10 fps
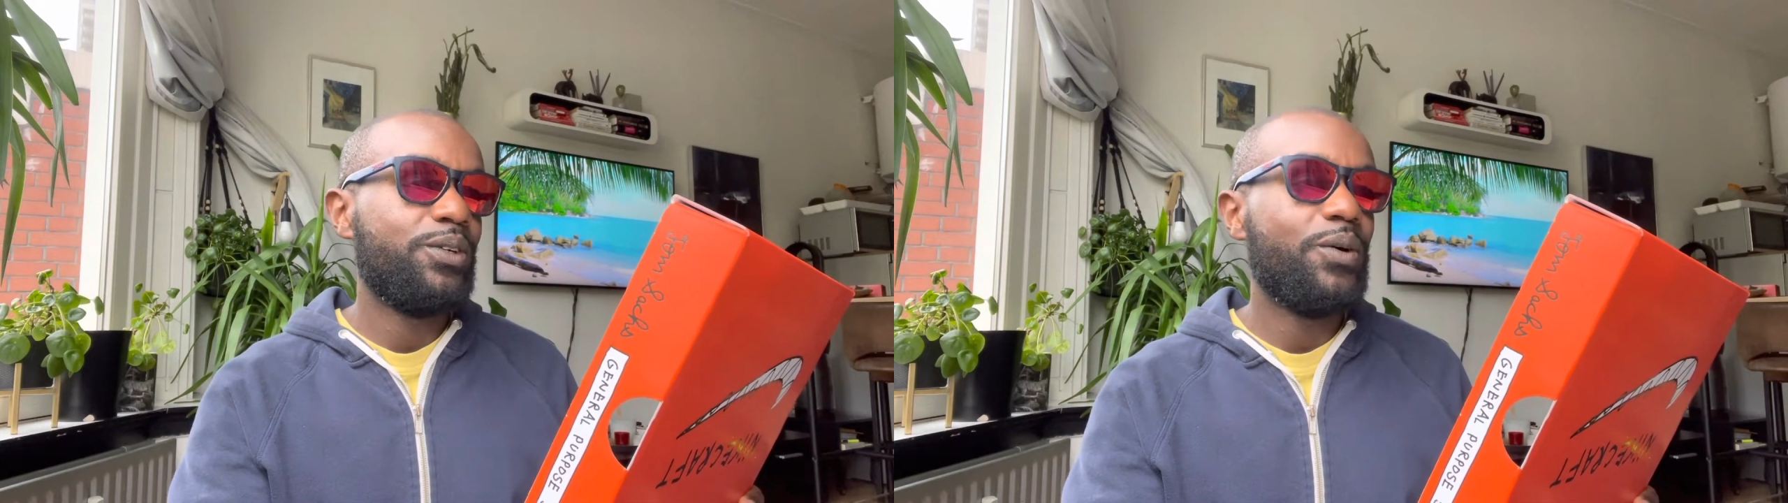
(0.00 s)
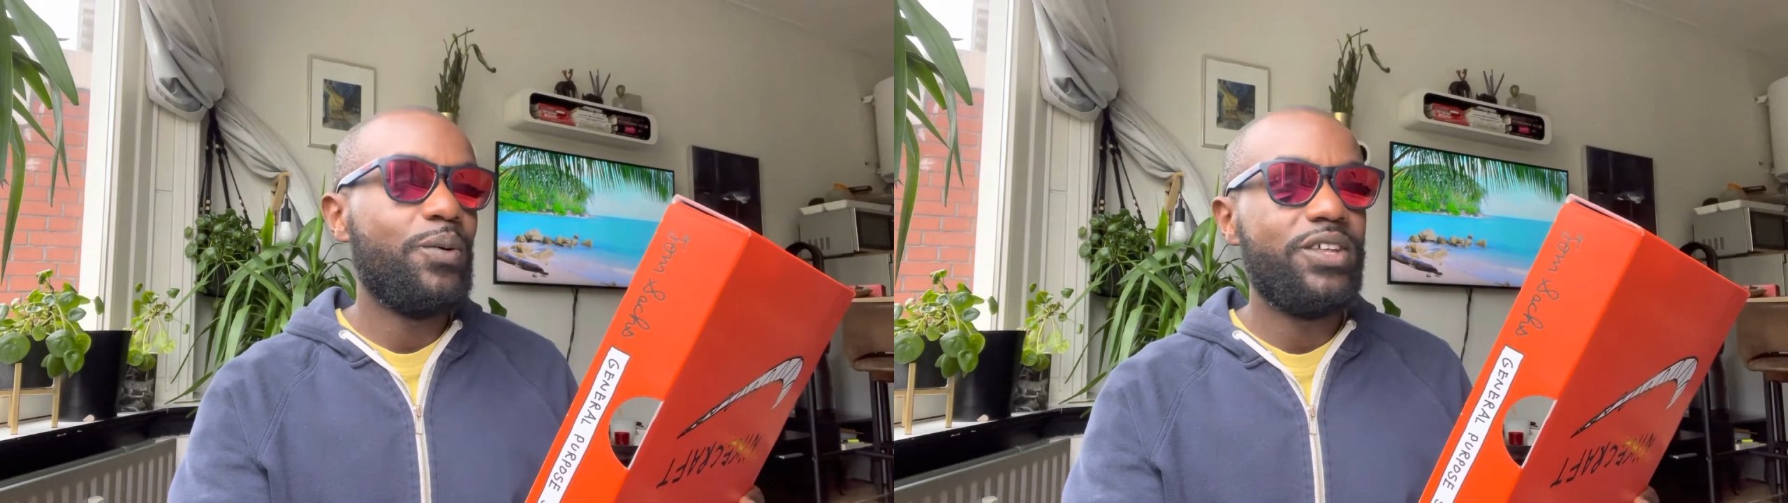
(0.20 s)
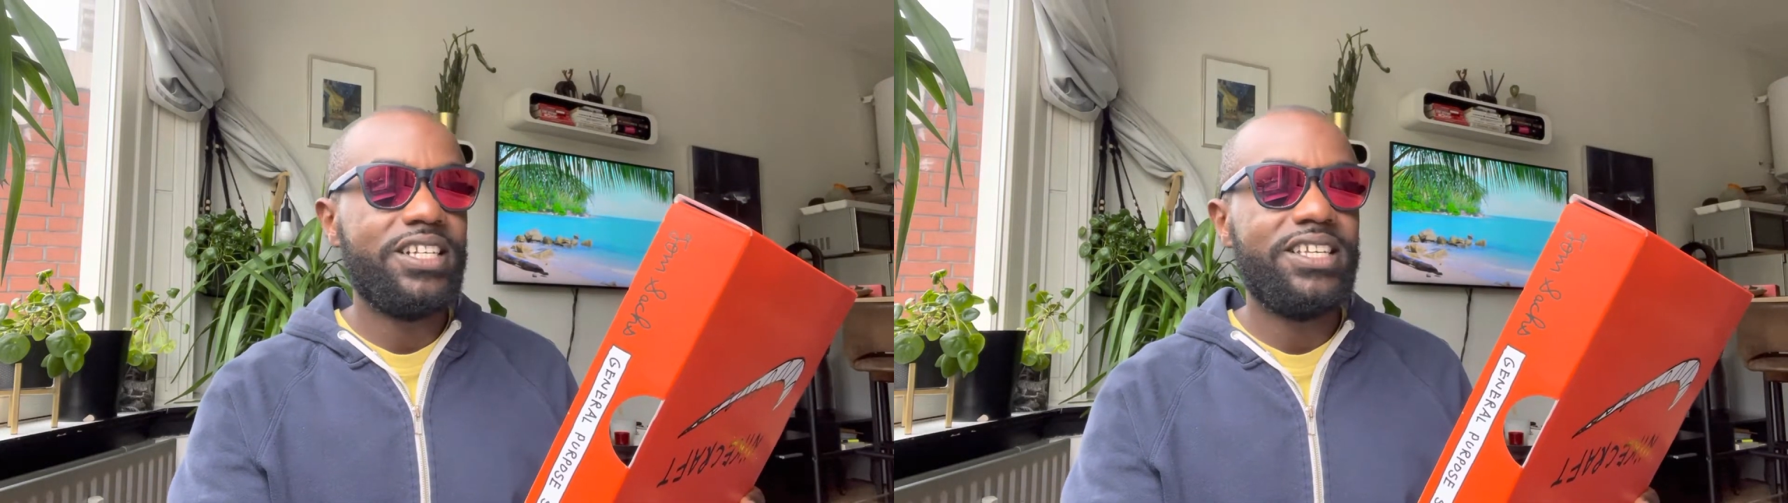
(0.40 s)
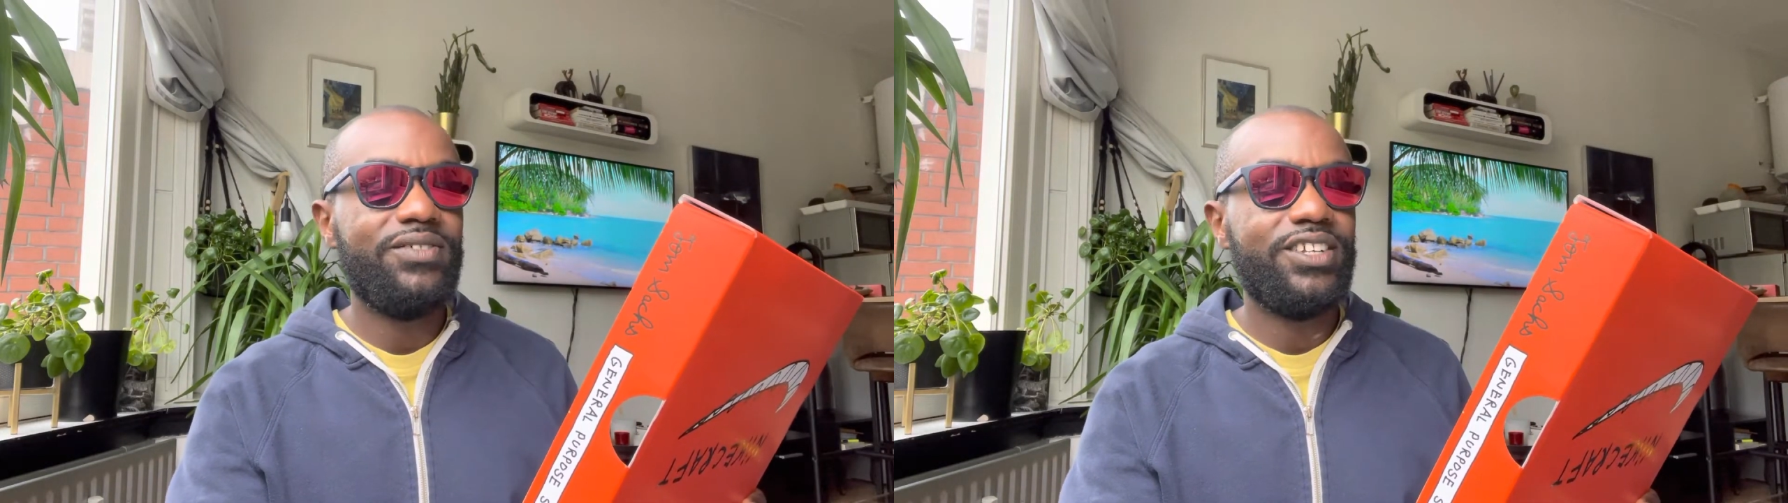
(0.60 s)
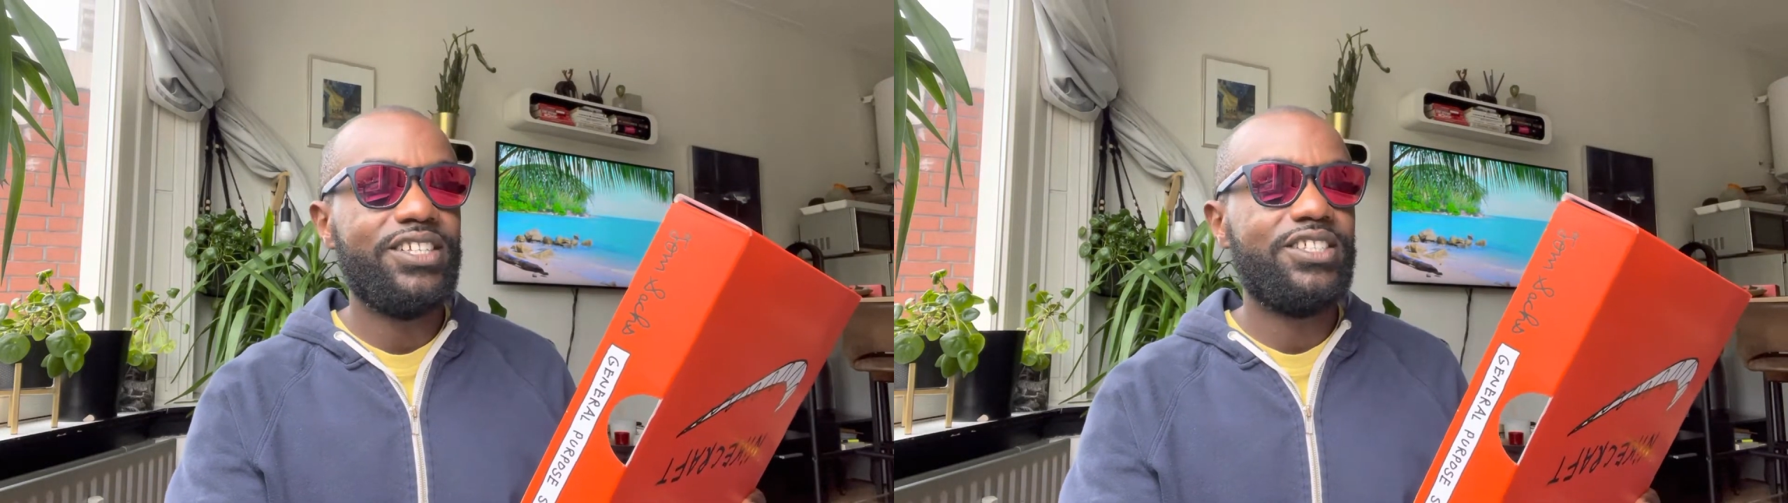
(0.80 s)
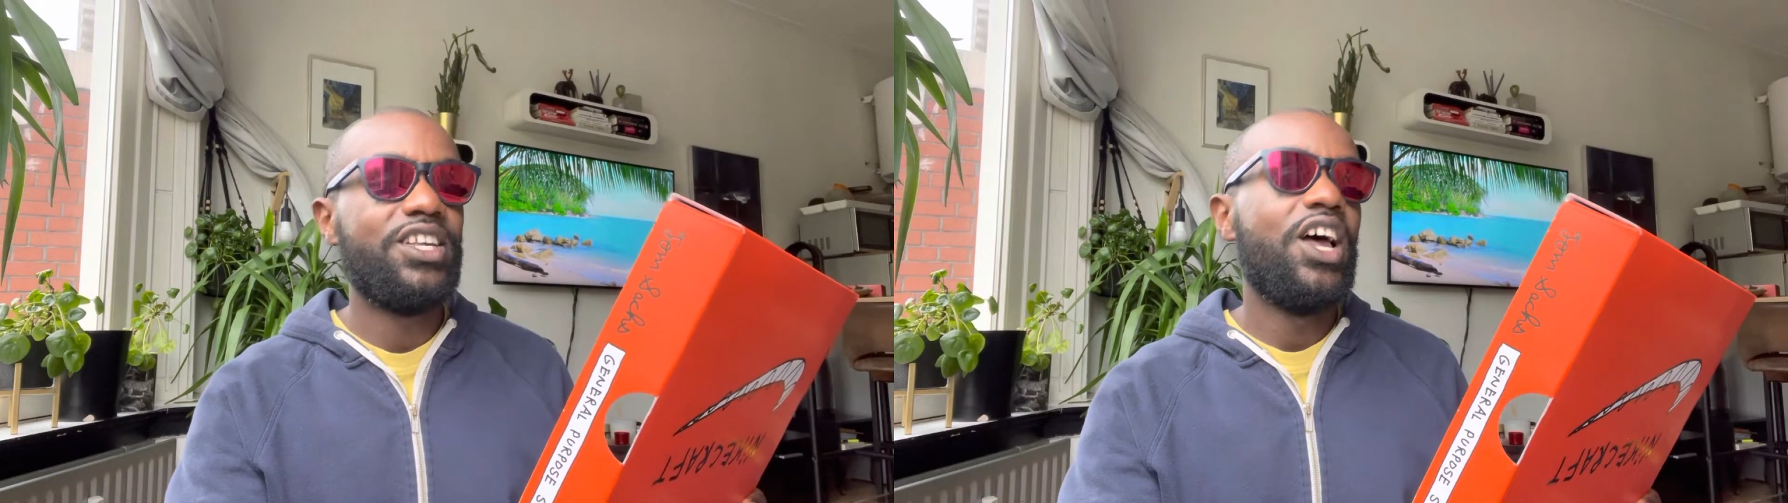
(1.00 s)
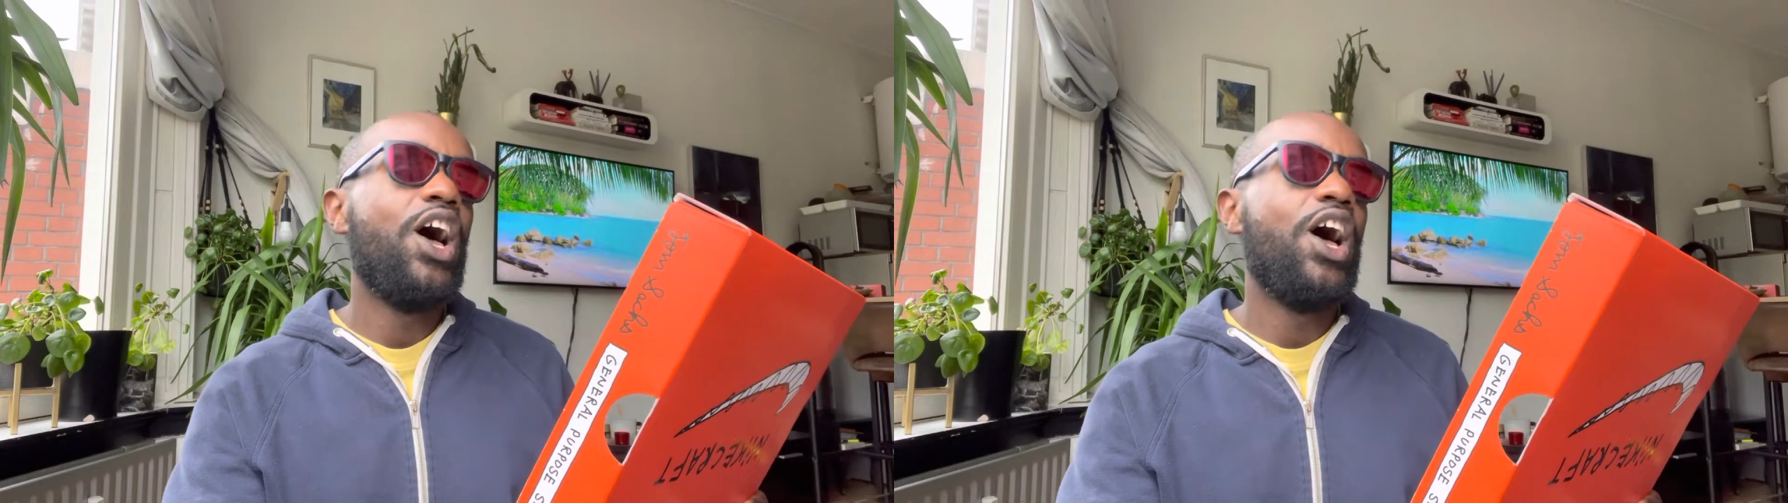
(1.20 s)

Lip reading: all the activities